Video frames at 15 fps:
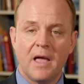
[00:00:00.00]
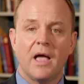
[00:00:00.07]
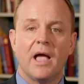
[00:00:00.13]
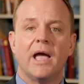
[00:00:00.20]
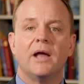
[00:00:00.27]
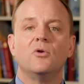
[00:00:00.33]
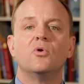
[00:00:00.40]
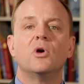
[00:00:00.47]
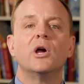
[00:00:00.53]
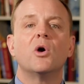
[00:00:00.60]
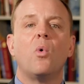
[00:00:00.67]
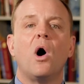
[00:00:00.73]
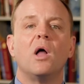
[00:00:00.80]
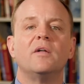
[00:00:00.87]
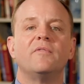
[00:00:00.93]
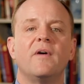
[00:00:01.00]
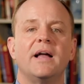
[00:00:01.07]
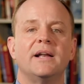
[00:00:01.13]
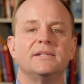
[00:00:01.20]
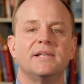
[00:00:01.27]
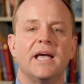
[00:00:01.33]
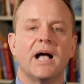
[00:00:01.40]
and who can qualify
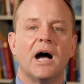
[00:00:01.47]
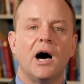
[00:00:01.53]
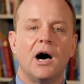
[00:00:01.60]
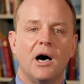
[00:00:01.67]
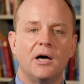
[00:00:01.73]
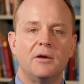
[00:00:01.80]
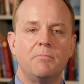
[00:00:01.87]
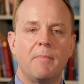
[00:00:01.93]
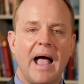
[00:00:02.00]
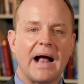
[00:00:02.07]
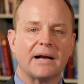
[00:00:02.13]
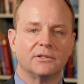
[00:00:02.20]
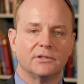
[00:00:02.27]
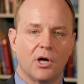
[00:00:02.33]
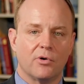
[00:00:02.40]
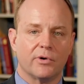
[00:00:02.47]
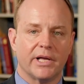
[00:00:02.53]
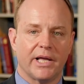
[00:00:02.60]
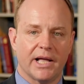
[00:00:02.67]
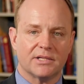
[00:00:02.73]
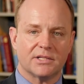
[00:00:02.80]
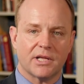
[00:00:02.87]
to take a HUD-backed loan
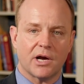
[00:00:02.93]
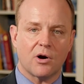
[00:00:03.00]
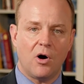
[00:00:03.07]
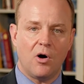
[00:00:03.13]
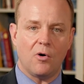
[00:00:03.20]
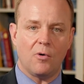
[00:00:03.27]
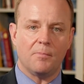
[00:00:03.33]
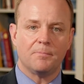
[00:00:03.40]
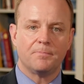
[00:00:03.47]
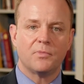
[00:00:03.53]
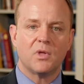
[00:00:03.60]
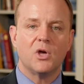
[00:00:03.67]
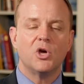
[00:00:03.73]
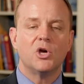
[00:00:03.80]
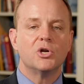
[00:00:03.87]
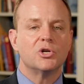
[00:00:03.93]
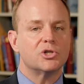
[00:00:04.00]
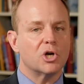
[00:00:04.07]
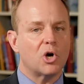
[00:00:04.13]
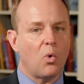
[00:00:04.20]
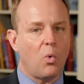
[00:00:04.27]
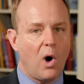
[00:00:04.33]
against their home.
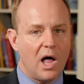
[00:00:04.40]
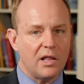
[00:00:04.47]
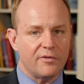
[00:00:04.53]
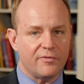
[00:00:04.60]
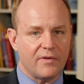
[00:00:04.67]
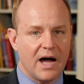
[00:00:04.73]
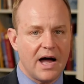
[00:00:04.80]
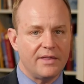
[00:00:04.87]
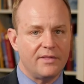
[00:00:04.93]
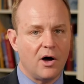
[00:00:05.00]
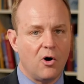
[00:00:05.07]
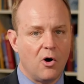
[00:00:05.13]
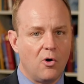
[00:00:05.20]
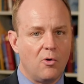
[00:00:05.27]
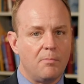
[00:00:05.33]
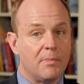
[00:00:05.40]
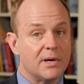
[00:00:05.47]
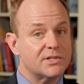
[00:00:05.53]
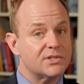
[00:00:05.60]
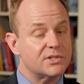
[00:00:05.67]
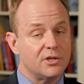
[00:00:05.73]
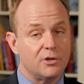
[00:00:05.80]
To qualify, the home
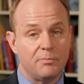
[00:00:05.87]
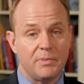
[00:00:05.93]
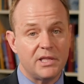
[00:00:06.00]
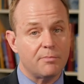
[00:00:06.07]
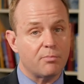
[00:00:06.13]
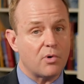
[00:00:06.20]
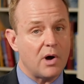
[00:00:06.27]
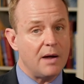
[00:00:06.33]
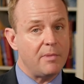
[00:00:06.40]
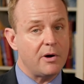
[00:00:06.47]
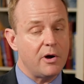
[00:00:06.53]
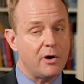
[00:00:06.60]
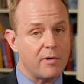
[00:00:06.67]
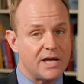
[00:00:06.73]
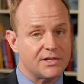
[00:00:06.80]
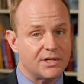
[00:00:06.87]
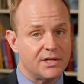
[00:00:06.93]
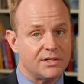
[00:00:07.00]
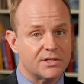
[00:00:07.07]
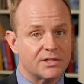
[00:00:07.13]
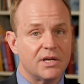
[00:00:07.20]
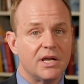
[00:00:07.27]
must still be the primary
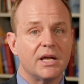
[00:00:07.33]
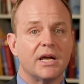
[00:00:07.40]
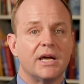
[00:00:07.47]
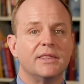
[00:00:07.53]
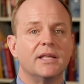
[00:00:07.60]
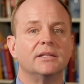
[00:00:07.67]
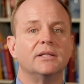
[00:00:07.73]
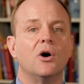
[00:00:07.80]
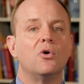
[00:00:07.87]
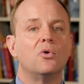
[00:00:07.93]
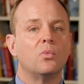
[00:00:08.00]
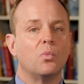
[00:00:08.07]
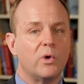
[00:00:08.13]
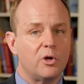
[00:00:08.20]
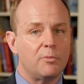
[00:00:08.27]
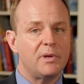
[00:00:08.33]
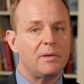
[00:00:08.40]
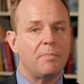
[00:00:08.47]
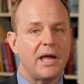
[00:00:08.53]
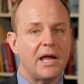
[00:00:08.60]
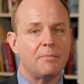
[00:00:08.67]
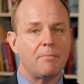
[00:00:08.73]
residence, and the loan will be
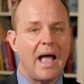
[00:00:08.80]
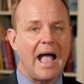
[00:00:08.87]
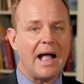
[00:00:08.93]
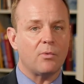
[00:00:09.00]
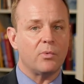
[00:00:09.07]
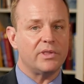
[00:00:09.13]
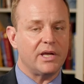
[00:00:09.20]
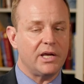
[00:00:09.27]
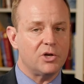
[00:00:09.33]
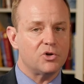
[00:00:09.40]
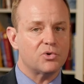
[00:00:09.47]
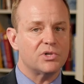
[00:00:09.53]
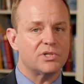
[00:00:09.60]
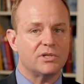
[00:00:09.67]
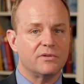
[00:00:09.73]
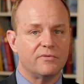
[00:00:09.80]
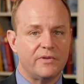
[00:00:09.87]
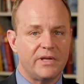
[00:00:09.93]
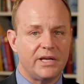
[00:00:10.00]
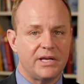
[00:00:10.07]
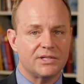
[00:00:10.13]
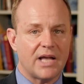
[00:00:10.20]
paid back with interest and
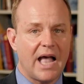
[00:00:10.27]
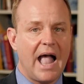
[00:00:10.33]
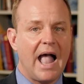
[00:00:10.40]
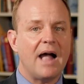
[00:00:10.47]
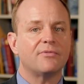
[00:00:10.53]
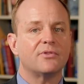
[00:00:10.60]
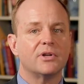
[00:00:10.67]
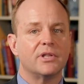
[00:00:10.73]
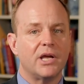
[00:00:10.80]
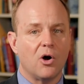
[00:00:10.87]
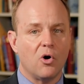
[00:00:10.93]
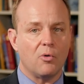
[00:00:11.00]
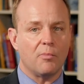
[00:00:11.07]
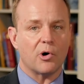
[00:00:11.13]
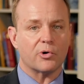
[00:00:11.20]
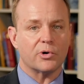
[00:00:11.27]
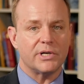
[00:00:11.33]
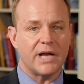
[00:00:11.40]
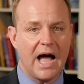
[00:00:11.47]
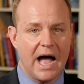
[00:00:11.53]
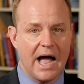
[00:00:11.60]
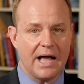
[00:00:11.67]
fees after the homeowner
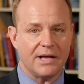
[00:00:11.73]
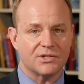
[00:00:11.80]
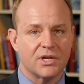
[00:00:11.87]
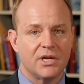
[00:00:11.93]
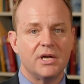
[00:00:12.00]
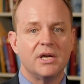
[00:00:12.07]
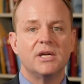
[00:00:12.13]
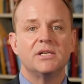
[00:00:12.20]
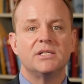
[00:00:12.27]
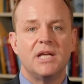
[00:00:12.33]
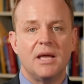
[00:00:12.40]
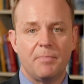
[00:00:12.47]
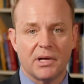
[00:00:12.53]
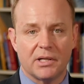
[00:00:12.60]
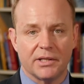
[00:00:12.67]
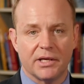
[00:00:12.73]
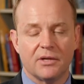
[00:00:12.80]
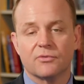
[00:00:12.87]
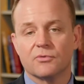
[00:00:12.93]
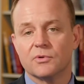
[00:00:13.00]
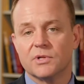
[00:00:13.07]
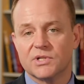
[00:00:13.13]
dies, typically
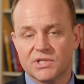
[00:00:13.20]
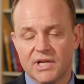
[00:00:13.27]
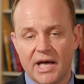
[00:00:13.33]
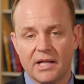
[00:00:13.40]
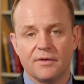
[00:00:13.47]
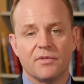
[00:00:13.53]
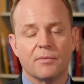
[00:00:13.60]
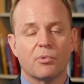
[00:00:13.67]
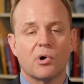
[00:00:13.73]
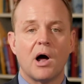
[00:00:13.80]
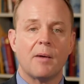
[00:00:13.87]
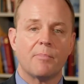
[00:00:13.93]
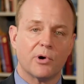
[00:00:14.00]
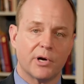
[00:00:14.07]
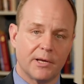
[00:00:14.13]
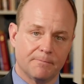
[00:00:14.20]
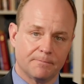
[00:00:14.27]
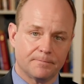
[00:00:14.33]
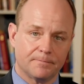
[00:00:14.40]
through the sale of the property.